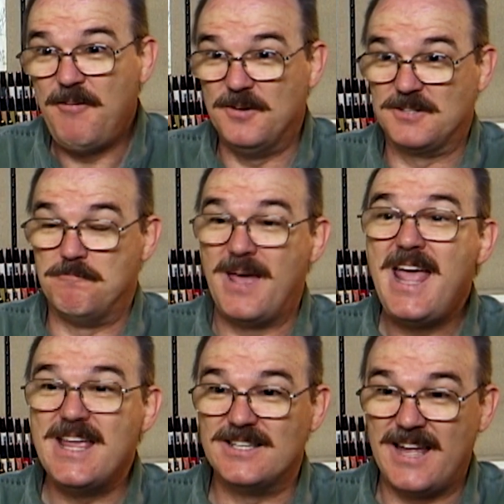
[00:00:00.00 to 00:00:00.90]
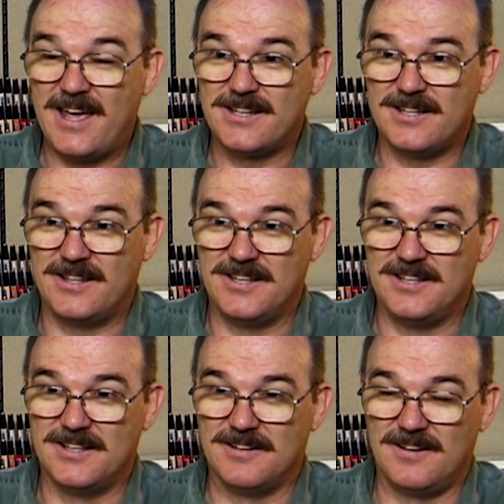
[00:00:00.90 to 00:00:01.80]
amazed at
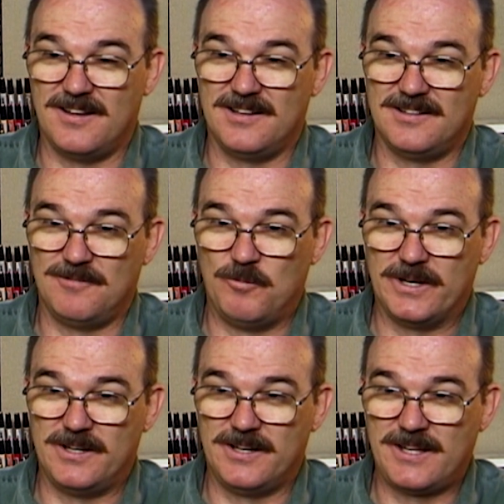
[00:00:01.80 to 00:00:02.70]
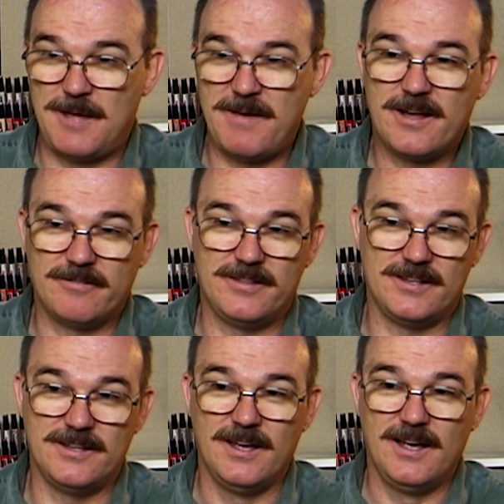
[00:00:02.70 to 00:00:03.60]
what came out of
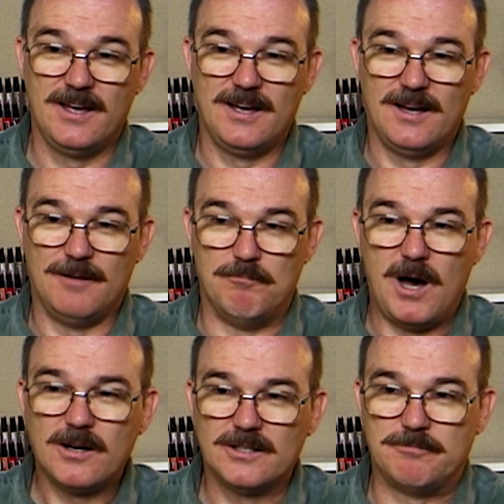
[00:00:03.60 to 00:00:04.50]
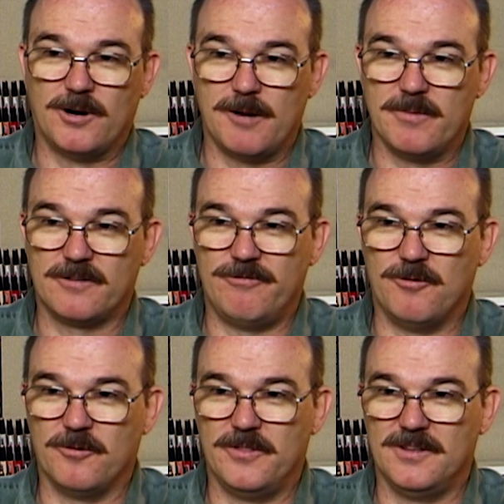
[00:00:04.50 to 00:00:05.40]
the model department
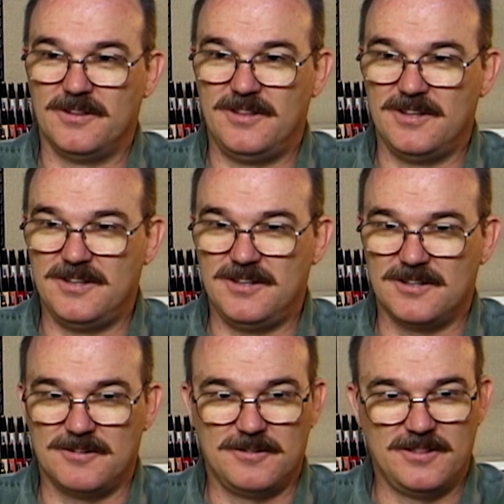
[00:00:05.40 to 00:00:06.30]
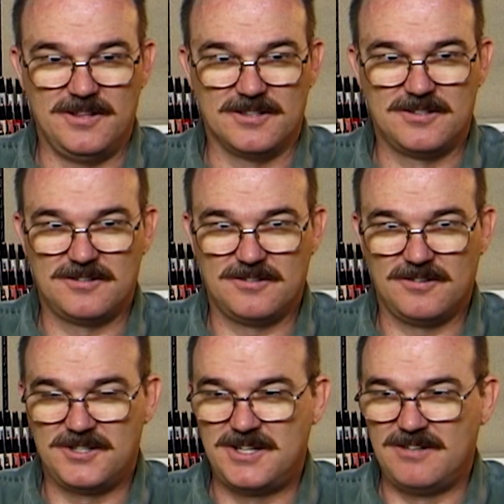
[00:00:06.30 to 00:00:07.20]
for this
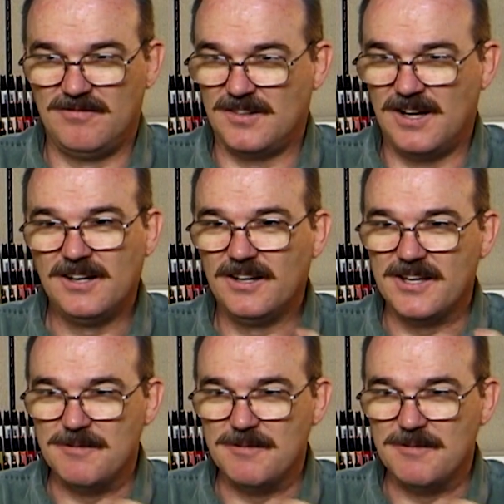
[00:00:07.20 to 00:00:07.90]
ugly,